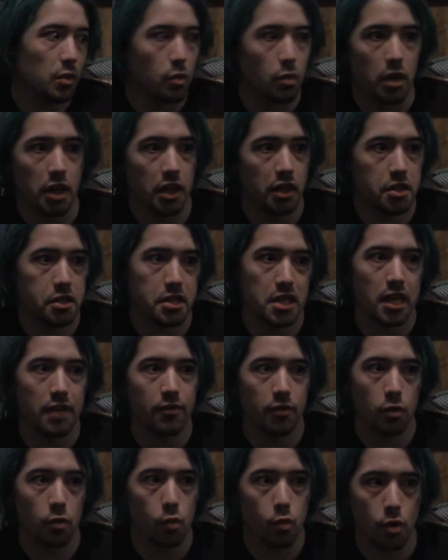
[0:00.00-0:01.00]
we're
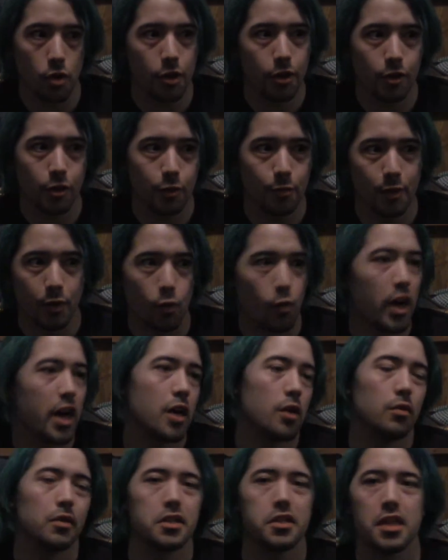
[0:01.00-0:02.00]
saving the world, but
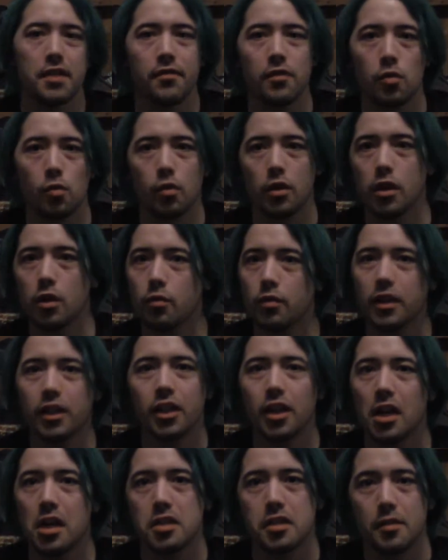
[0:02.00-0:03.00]
while we're saving the world, we're
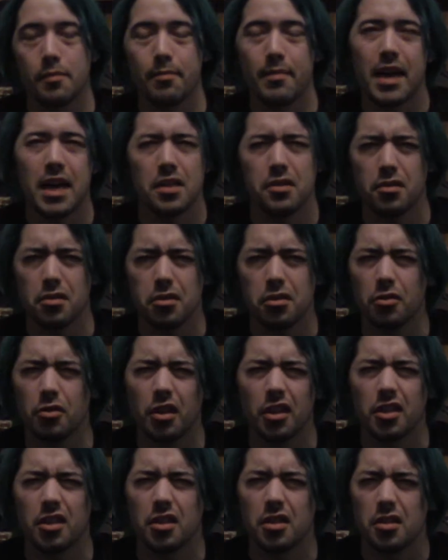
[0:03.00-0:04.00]
causing mass
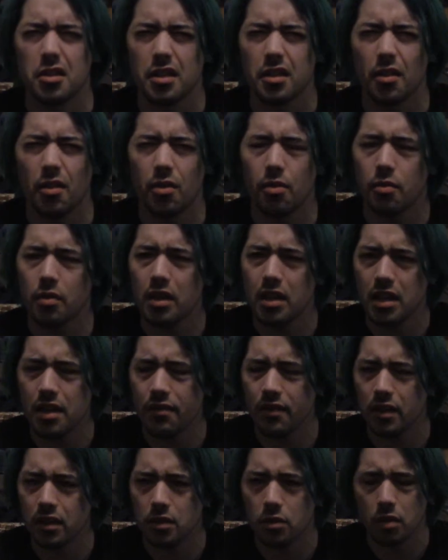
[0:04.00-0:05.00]
destructions in 3
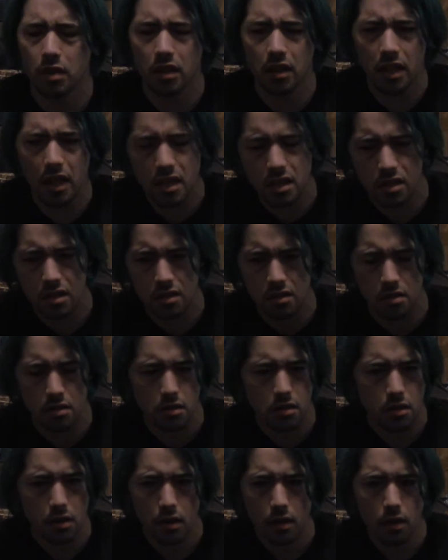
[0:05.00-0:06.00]
different
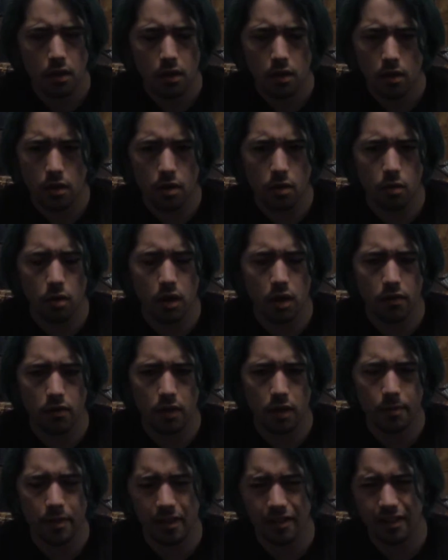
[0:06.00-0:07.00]
locations, or
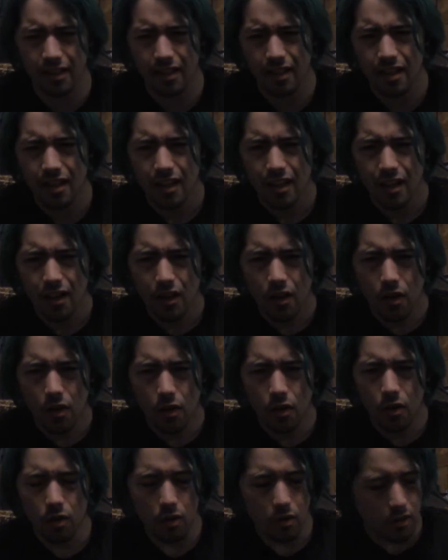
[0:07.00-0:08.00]
whatever. I mean, like,
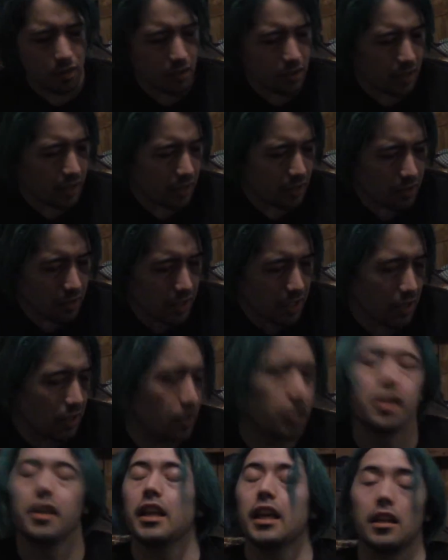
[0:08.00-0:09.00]
okay,
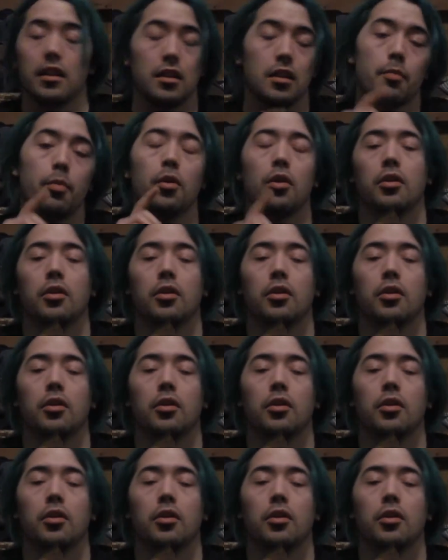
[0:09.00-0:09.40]
alright, yeah, they